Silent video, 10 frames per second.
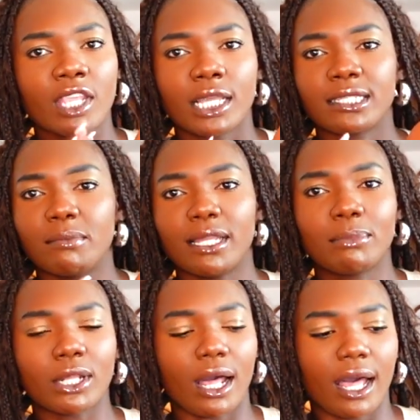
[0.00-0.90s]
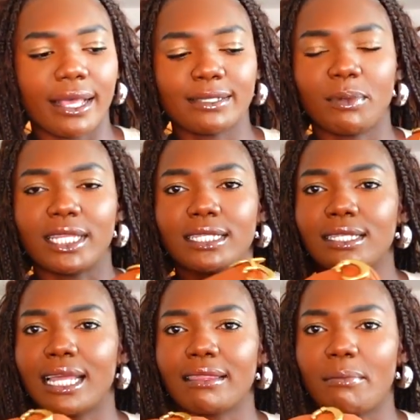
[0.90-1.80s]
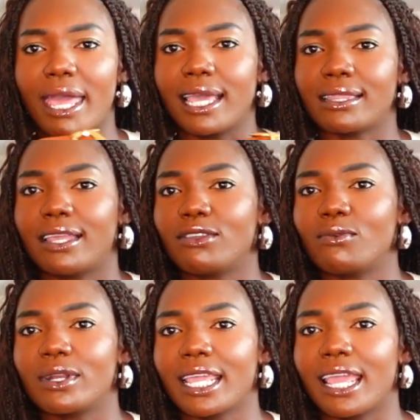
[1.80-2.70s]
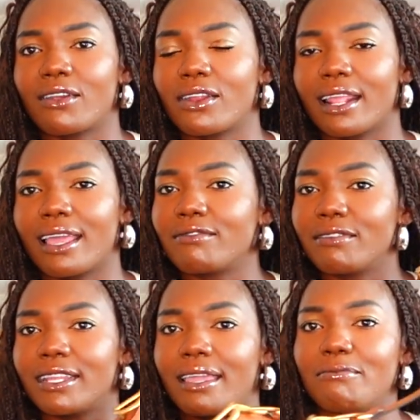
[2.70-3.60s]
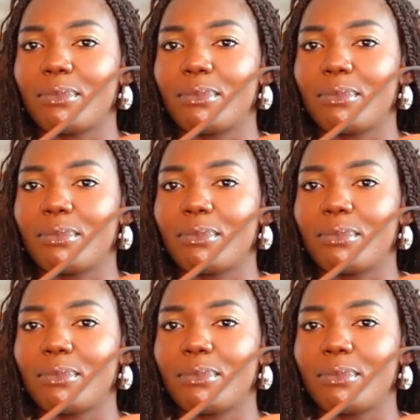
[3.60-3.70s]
some lip gloss, but this is not the bag that you want to carry on an everyday